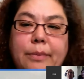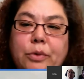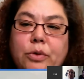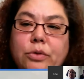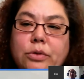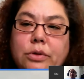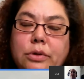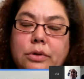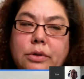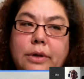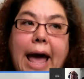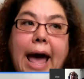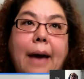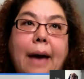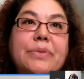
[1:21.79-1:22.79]
Google
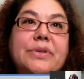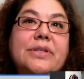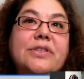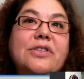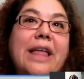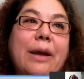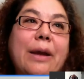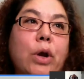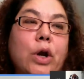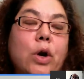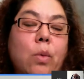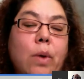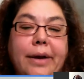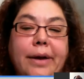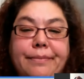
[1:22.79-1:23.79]
Apps like
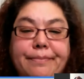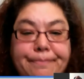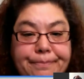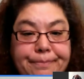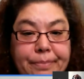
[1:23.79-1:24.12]
101.